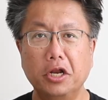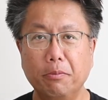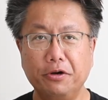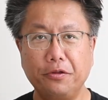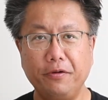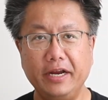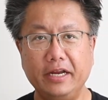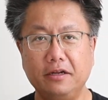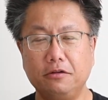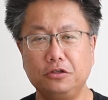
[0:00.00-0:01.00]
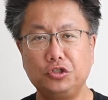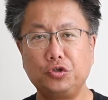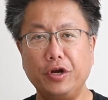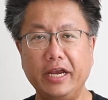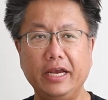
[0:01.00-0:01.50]
Number 3,
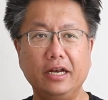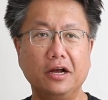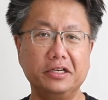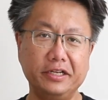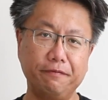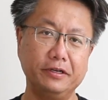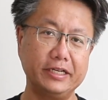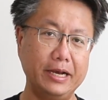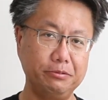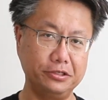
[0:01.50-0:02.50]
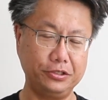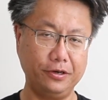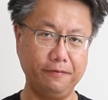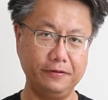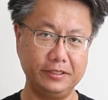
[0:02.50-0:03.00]
train on different types of
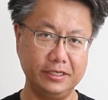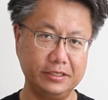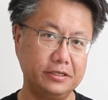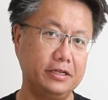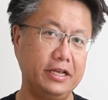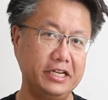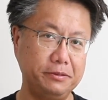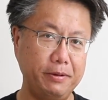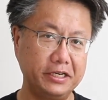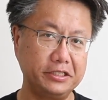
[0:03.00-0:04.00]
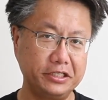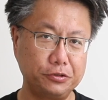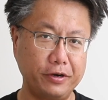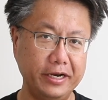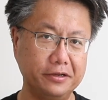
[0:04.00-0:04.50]
surfaces, especially
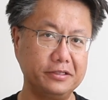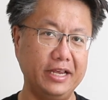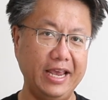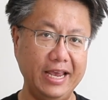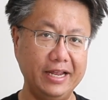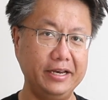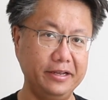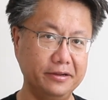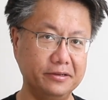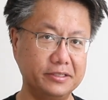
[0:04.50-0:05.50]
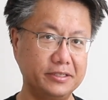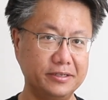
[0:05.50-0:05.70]
trails and hills.